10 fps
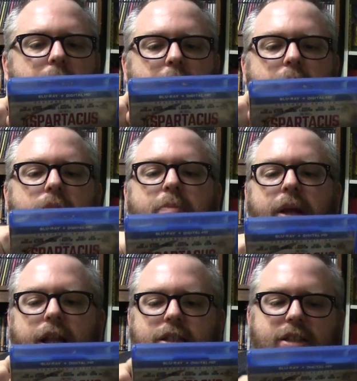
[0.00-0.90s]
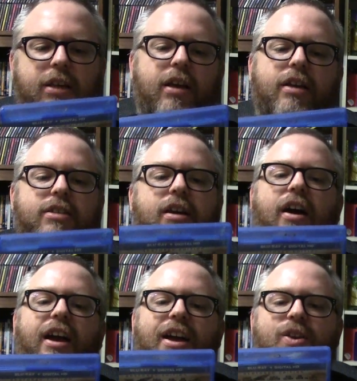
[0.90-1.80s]
uh, millets.
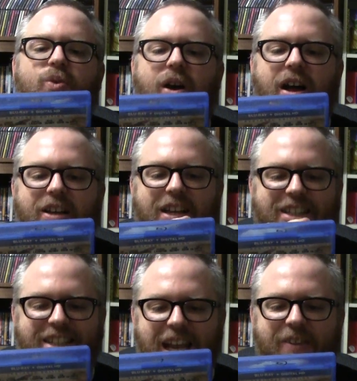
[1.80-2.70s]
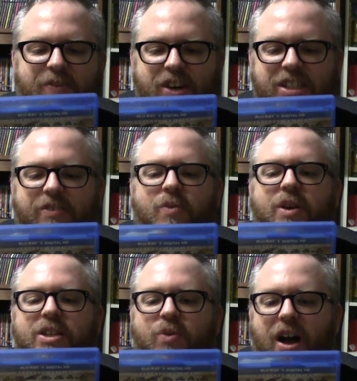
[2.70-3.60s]
Sorry, extended version
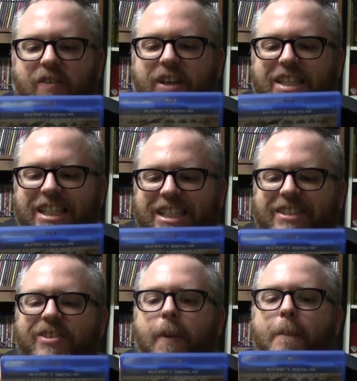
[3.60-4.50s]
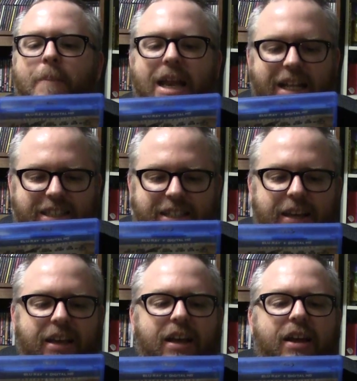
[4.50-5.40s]
with twelve additional minutes.
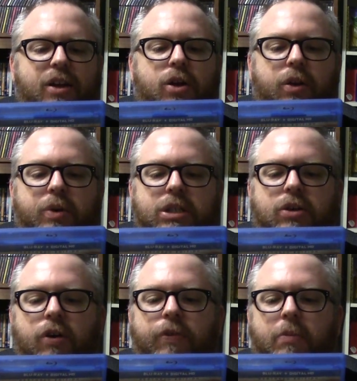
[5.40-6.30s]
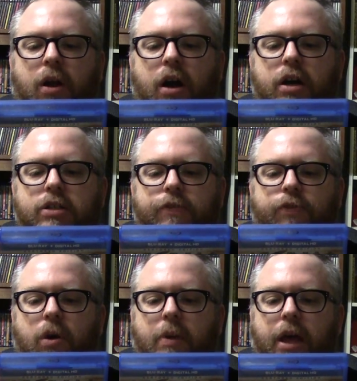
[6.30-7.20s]
Newly restored from large
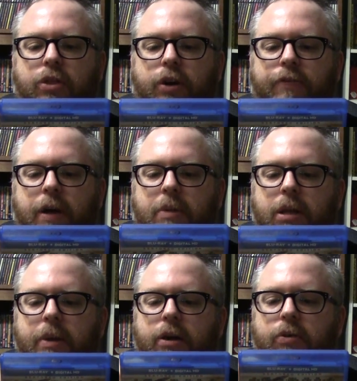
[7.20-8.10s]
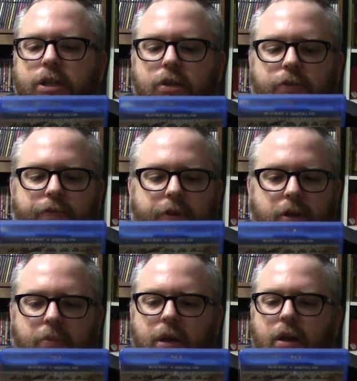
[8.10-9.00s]
format thirty-five millimeter original
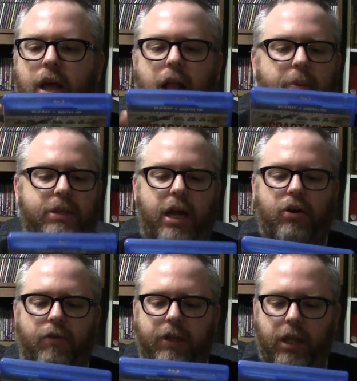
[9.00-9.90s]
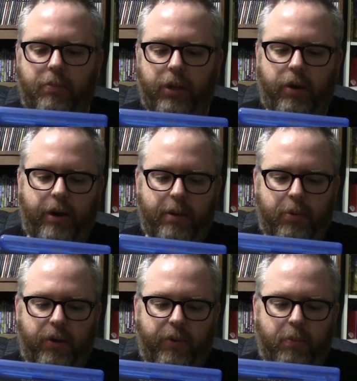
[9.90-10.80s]
film elements. I don't know if the other Blu-ray,
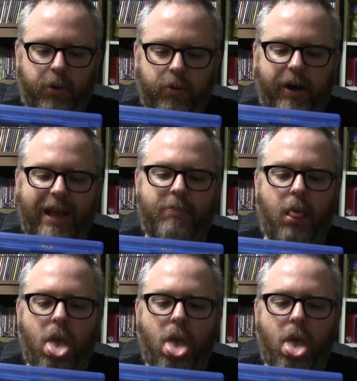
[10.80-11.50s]
Blu-ray, Blu-ray,